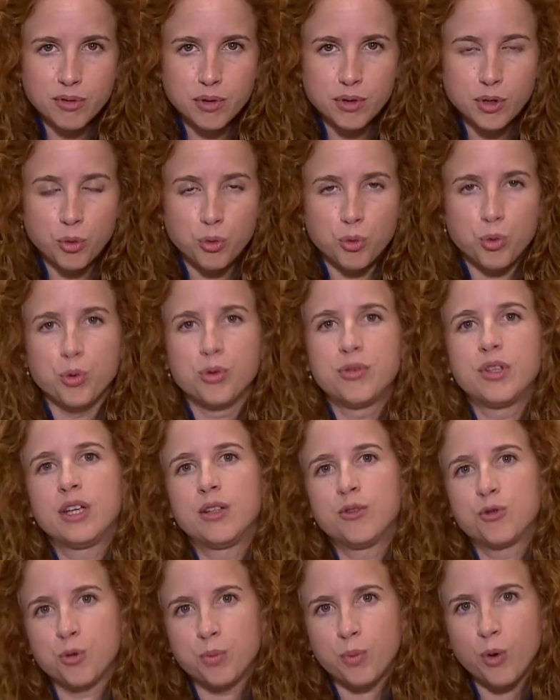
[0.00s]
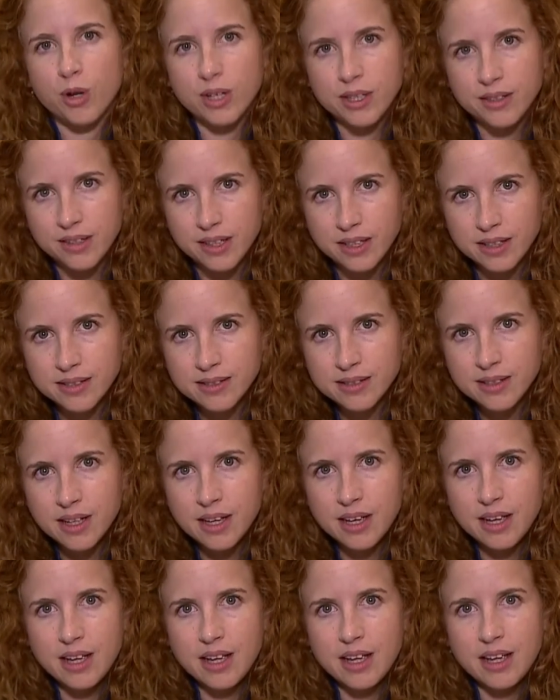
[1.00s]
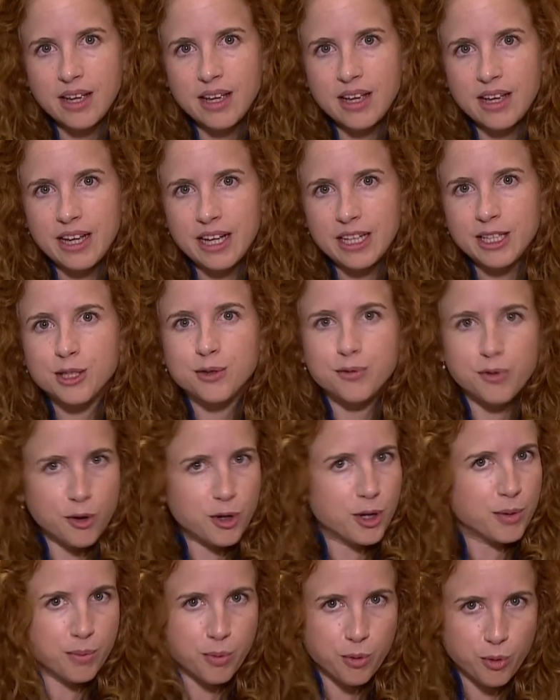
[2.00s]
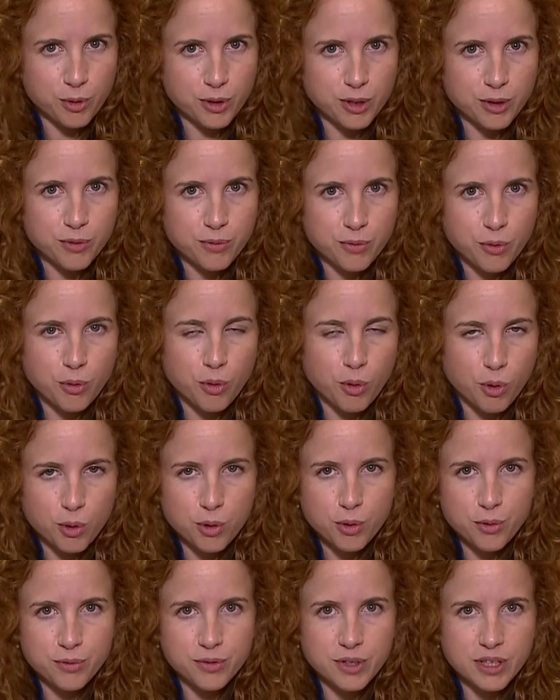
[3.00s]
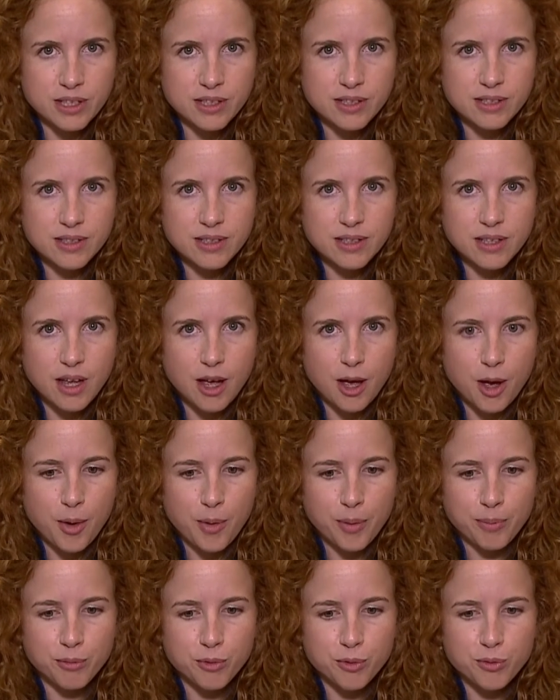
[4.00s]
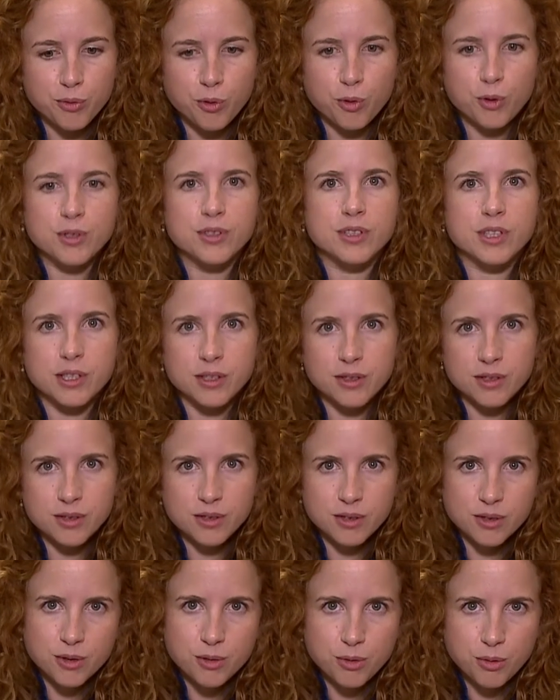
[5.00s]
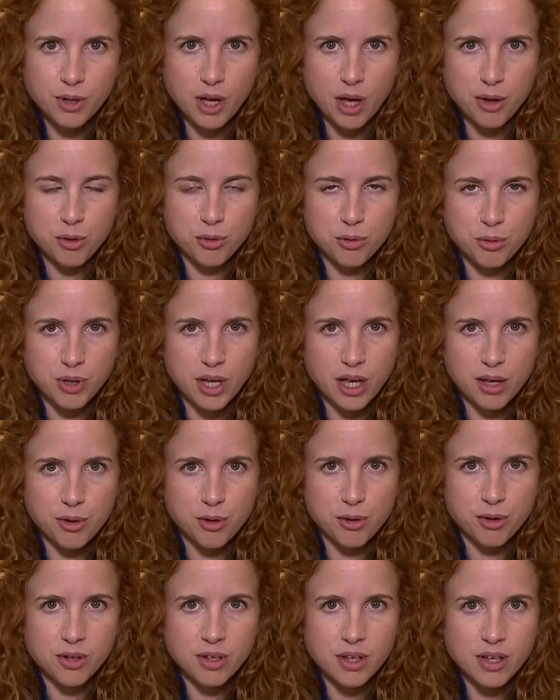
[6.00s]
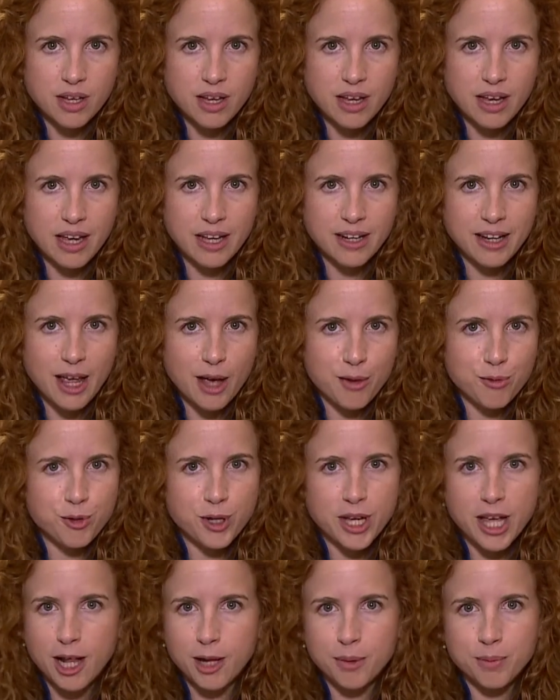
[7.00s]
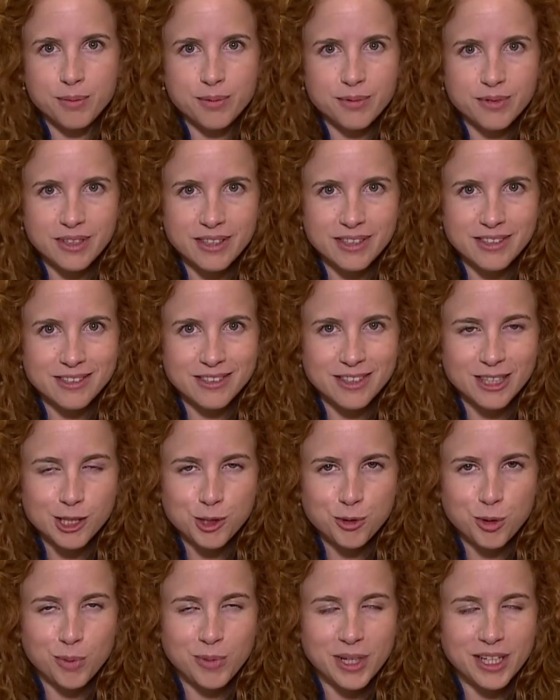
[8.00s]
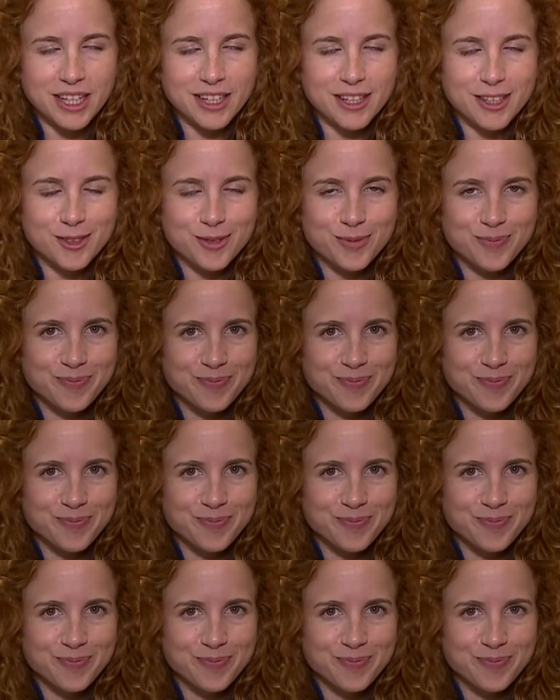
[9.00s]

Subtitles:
the route into politics. It is very important for all of these forces to gather together, and every help is extremely needed.